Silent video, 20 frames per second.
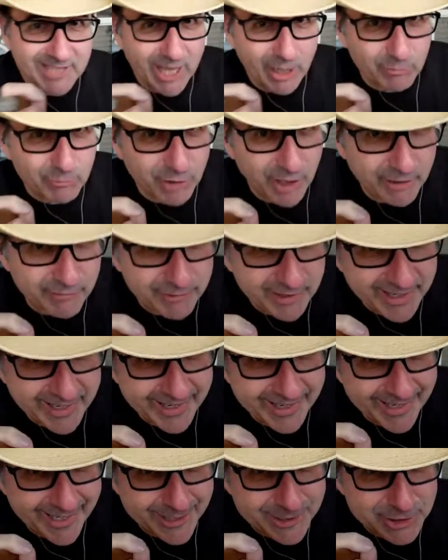I'm roughly
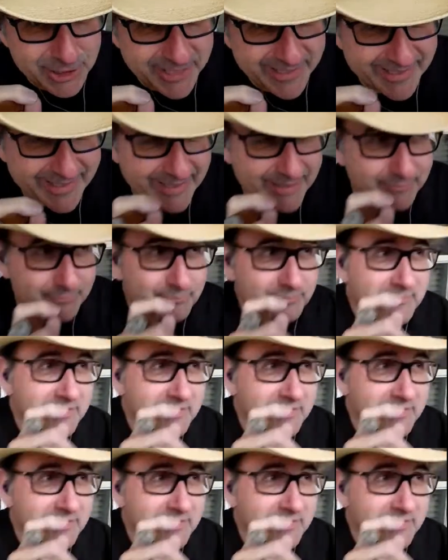an inch in.